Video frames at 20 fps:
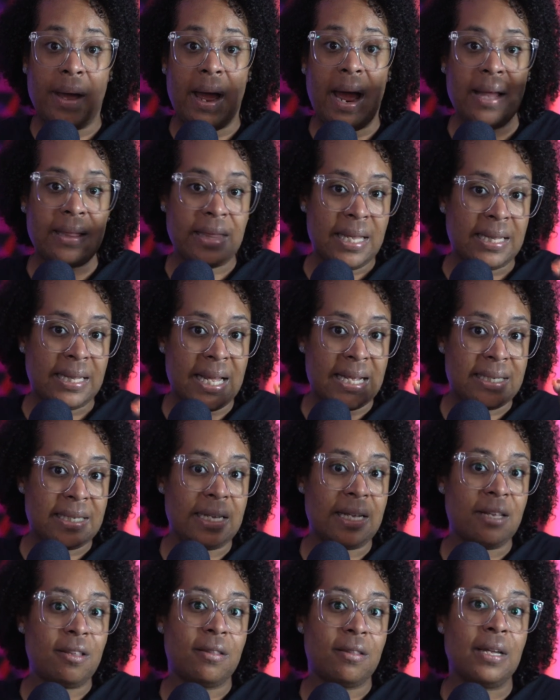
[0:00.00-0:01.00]
I think that's
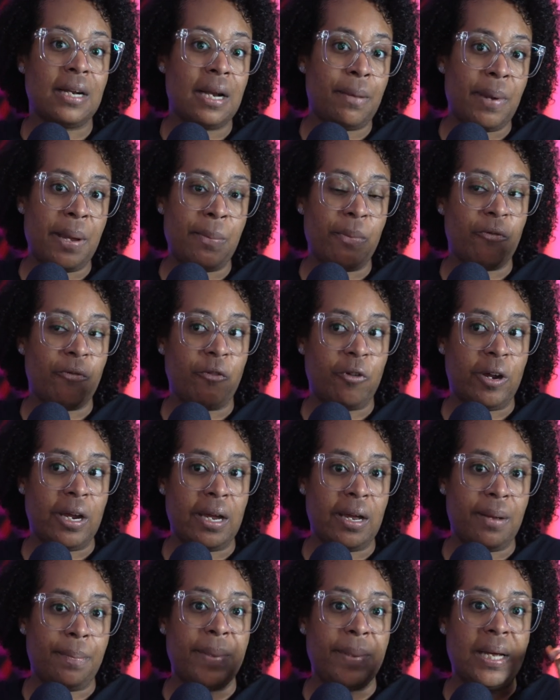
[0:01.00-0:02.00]
the other thing that people
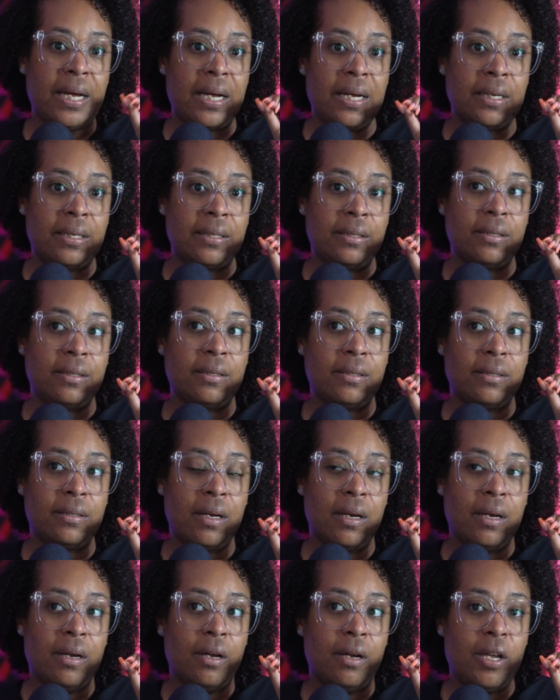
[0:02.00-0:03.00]
forget because,
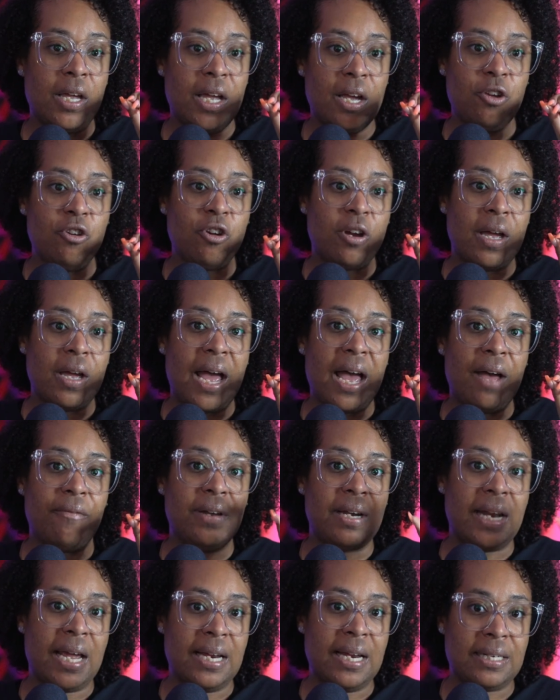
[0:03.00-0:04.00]
yeah, you can have
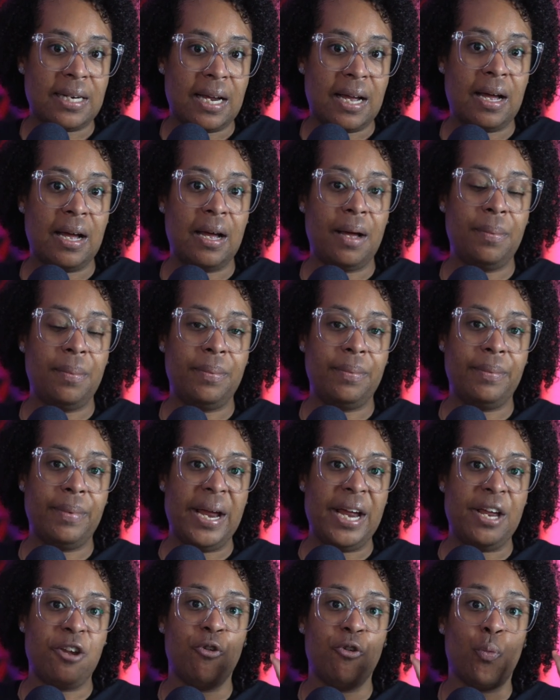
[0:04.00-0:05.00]
a day job
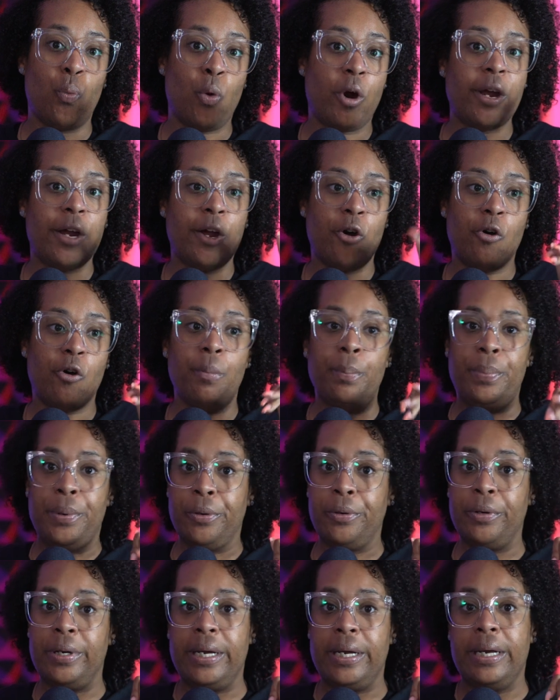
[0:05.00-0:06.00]
and you're working on
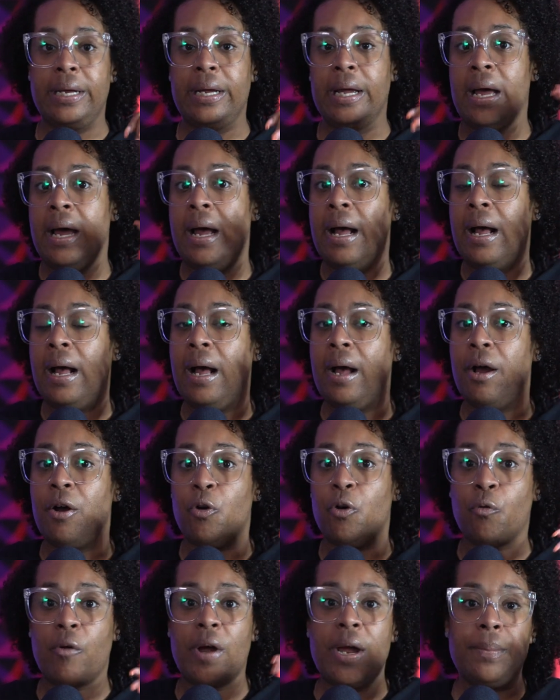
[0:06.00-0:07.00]
building a
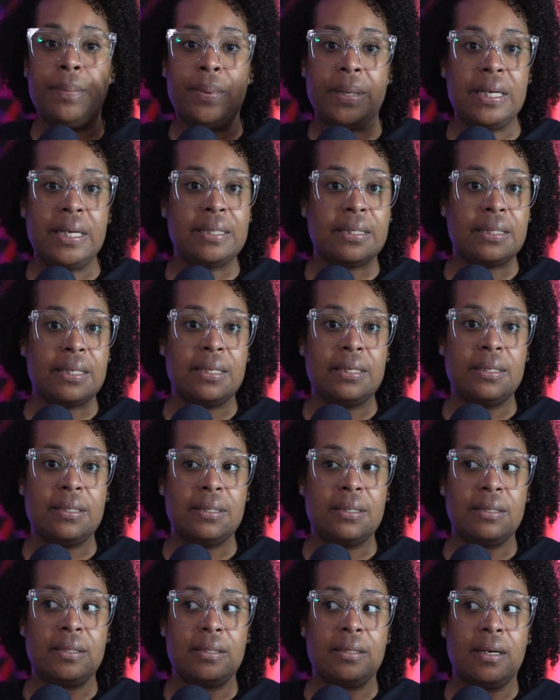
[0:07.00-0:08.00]
great
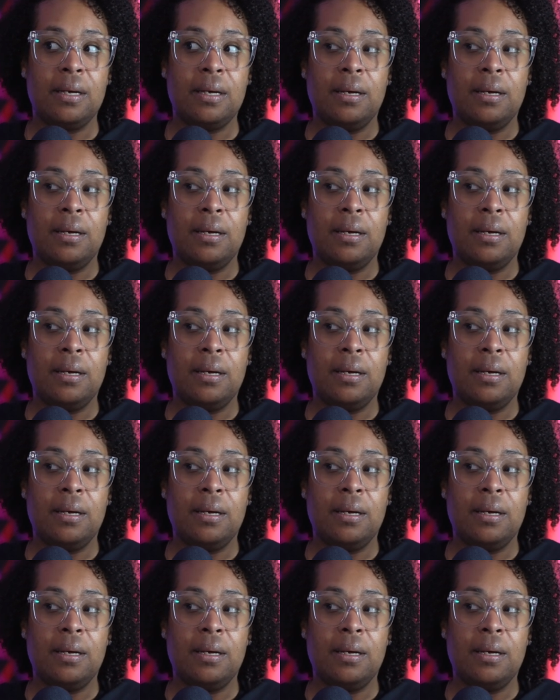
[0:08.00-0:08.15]
business.